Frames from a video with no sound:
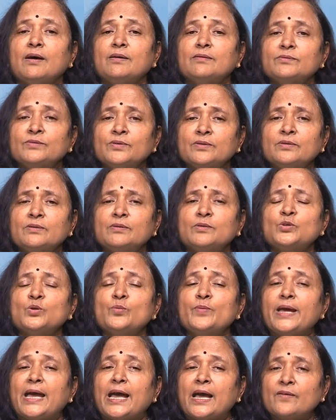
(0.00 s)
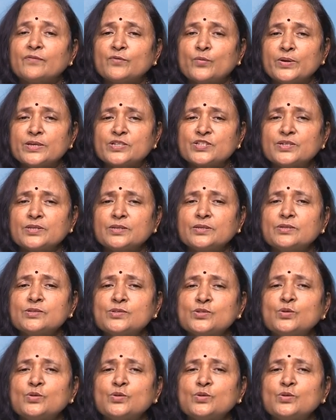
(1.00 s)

you may have questions,